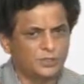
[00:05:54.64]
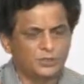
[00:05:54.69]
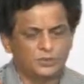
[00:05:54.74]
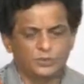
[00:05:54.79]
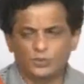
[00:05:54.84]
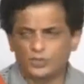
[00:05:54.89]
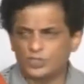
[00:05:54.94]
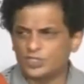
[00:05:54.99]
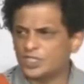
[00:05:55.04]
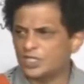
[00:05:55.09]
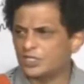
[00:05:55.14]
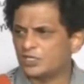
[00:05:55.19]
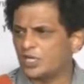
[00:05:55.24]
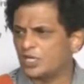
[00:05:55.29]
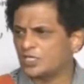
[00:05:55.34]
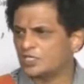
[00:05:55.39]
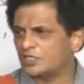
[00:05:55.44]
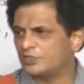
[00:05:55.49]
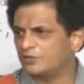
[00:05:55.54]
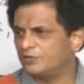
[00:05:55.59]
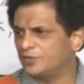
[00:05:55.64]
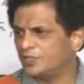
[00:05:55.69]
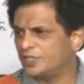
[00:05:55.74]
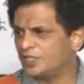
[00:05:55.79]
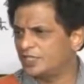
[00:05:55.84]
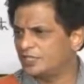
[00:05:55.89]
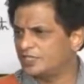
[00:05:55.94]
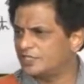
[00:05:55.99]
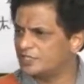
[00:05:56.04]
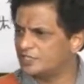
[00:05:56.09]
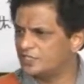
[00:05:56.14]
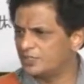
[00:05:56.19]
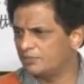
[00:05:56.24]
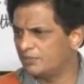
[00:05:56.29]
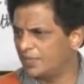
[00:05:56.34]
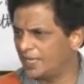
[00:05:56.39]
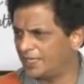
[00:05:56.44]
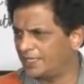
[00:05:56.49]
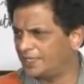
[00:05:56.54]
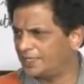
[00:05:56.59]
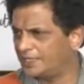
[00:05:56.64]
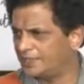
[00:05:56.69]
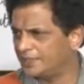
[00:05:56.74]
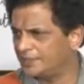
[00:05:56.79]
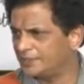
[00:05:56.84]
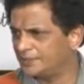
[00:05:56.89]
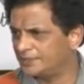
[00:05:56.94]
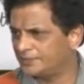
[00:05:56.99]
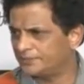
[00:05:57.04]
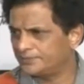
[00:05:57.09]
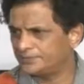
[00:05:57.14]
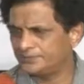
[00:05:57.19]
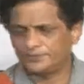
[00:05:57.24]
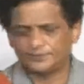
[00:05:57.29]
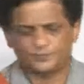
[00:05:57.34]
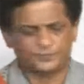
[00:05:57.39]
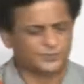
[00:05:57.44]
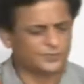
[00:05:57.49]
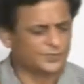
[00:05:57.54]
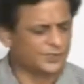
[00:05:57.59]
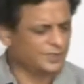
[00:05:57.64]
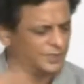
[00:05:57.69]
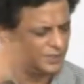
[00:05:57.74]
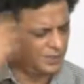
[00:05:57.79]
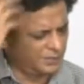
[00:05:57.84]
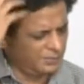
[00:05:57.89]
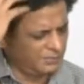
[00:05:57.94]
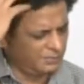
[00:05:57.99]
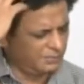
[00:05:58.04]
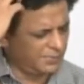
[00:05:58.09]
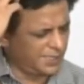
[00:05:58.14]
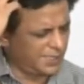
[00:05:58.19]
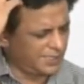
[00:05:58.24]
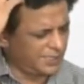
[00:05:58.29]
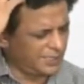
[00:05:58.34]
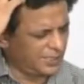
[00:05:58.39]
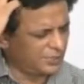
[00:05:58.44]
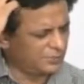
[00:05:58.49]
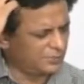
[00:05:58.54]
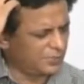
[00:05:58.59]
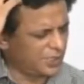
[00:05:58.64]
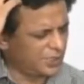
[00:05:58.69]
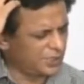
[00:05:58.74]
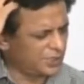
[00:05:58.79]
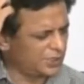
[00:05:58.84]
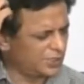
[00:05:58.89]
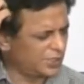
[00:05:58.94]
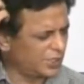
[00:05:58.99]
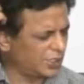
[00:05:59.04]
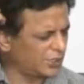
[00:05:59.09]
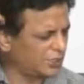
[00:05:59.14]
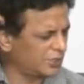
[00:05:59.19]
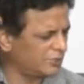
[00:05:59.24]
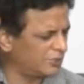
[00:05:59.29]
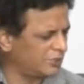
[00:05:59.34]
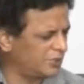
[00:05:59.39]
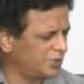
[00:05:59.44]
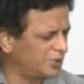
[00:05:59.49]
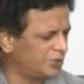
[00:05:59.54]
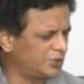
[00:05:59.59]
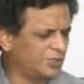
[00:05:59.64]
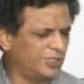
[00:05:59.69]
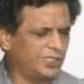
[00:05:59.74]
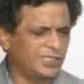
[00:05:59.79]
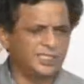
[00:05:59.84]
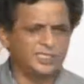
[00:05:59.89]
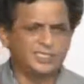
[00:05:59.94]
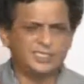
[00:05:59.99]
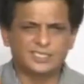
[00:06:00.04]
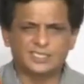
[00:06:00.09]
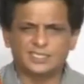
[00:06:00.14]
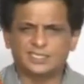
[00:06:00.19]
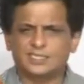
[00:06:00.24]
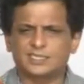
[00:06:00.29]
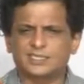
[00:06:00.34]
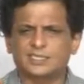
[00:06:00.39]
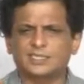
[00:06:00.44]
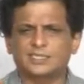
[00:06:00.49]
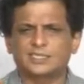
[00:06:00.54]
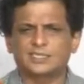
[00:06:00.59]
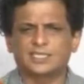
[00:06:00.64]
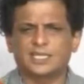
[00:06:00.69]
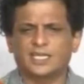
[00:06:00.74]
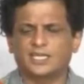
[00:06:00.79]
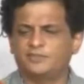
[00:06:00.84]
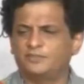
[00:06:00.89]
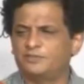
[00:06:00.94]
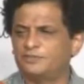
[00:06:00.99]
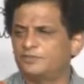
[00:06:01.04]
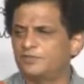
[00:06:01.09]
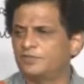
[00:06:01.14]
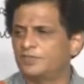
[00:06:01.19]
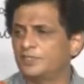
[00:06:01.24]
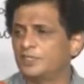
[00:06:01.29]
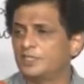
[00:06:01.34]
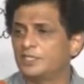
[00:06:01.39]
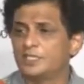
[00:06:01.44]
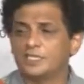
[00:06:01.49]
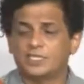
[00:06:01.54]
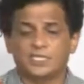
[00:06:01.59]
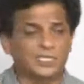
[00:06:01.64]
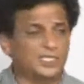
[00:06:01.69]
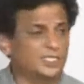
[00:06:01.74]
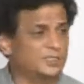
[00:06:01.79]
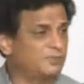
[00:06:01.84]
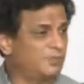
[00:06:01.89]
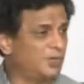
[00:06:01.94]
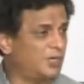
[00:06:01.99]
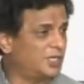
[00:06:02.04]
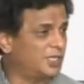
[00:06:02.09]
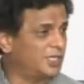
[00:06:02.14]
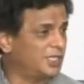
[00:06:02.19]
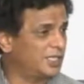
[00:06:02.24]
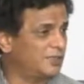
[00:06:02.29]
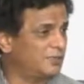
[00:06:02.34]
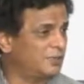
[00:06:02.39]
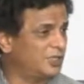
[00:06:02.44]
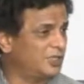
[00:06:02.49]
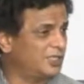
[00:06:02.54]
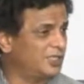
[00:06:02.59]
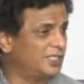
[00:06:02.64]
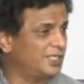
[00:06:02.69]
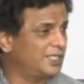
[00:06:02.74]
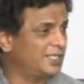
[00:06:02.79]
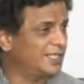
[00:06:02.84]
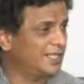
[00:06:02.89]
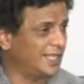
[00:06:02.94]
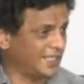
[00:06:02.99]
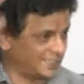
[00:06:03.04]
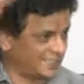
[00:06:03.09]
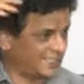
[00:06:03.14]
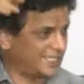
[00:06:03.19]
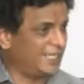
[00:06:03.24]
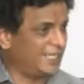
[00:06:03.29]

Who is the cause of worry? This is the mind. Men are bothered not about only this life. He is bothered about next